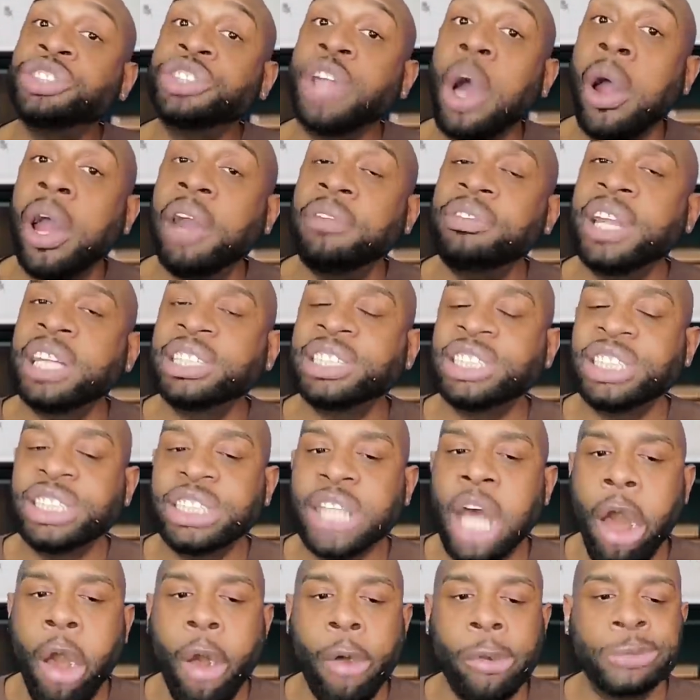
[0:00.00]
So if
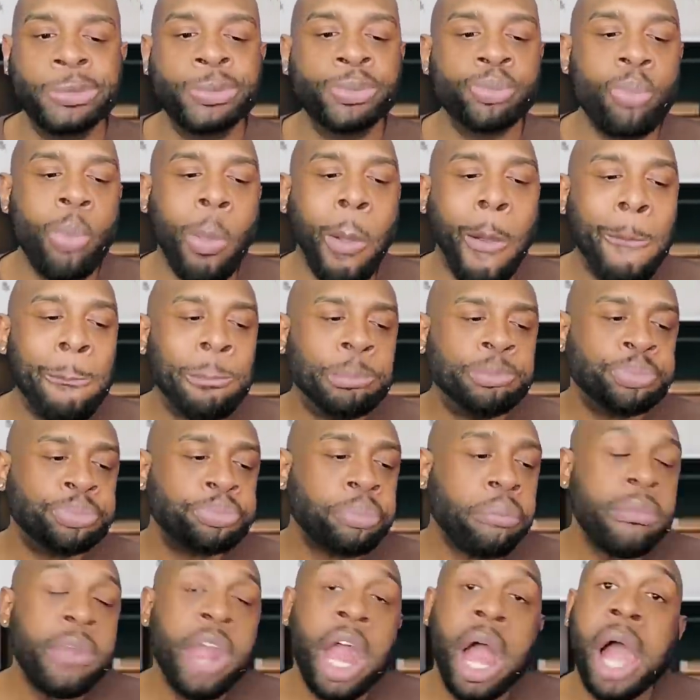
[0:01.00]
that's so,
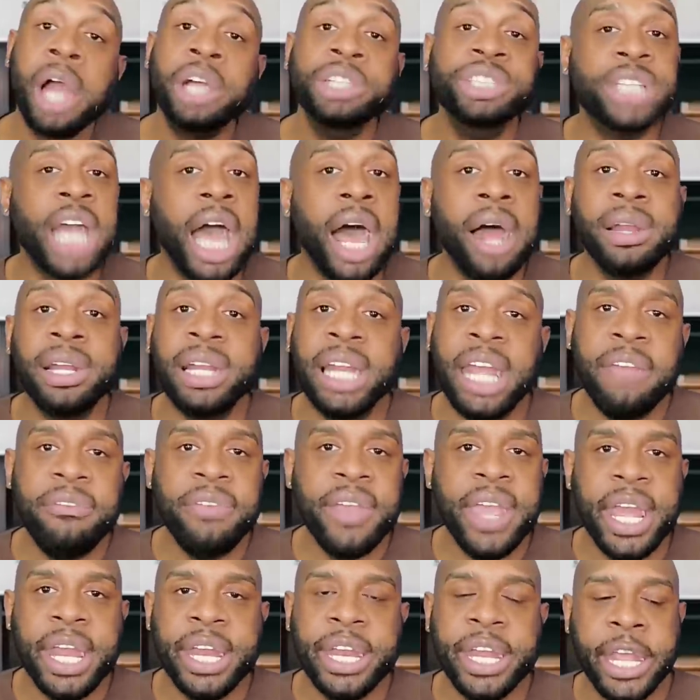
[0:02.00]
y'all
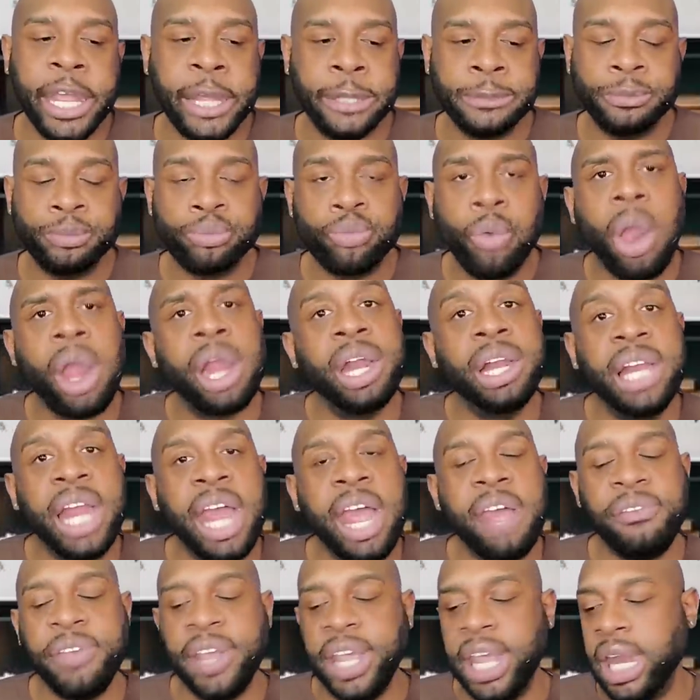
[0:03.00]
live in it.
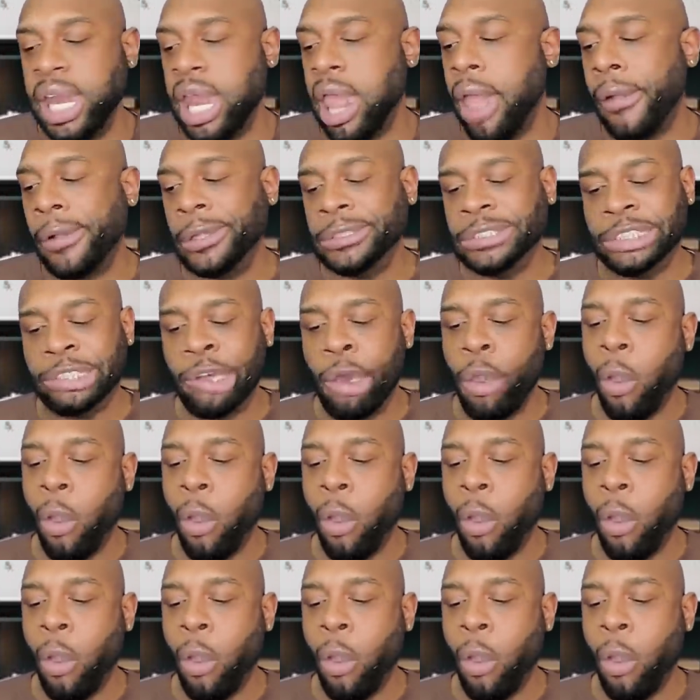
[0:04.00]
Live in it.